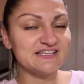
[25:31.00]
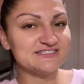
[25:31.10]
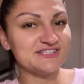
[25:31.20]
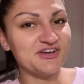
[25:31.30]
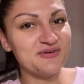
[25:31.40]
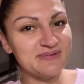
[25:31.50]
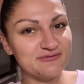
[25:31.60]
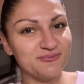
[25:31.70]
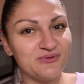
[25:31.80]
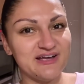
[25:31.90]
So I'm
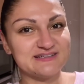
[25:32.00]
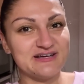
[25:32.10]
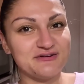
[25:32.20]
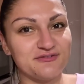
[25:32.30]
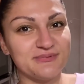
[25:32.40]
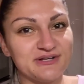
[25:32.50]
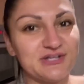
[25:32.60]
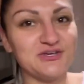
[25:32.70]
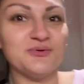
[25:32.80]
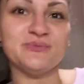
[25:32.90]
back from work now and I've got my
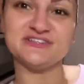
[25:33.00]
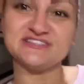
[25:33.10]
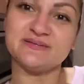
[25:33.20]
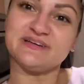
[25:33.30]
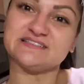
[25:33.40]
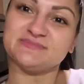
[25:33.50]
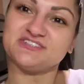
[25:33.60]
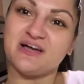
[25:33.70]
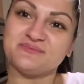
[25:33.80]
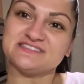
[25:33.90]
cute Beauty and the Beast
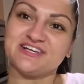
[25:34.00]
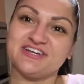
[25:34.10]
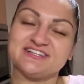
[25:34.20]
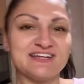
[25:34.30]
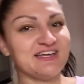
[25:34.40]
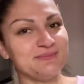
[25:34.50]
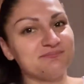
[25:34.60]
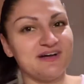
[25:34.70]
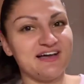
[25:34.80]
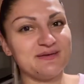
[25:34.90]
pyjamas on,
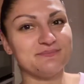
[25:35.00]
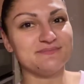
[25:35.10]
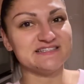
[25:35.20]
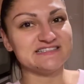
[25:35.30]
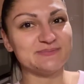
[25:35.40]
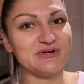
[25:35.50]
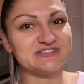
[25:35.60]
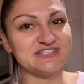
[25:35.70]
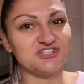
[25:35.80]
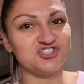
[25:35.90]
my Miss
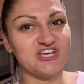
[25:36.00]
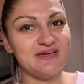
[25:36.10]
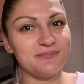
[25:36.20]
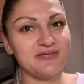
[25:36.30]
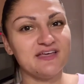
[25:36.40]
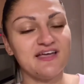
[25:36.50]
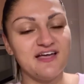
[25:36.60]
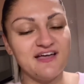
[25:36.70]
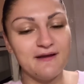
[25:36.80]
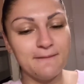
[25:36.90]
Potts and Chip.
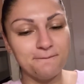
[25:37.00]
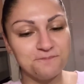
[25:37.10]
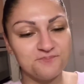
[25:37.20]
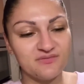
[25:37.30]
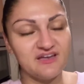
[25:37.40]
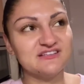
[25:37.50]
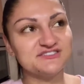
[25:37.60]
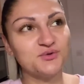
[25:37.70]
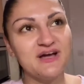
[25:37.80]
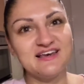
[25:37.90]
Um,
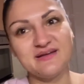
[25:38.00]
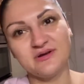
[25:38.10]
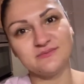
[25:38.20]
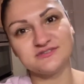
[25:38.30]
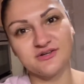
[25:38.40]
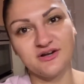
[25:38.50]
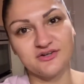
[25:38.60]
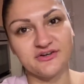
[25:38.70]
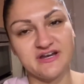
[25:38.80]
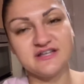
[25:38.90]
it's quite late but I'm so
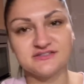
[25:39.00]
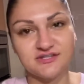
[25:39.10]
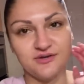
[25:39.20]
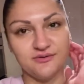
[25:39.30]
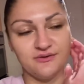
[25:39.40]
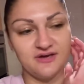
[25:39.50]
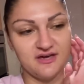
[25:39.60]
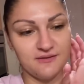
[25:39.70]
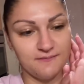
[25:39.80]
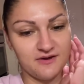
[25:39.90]
hungry so
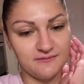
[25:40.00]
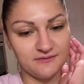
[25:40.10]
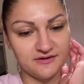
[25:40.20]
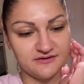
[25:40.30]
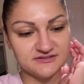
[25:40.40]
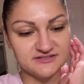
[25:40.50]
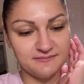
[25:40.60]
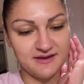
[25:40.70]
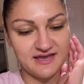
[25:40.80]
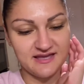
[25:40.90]
um, I'm going to
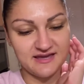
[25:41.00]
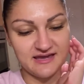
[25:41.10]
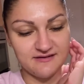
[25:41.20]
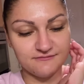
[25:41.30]
make a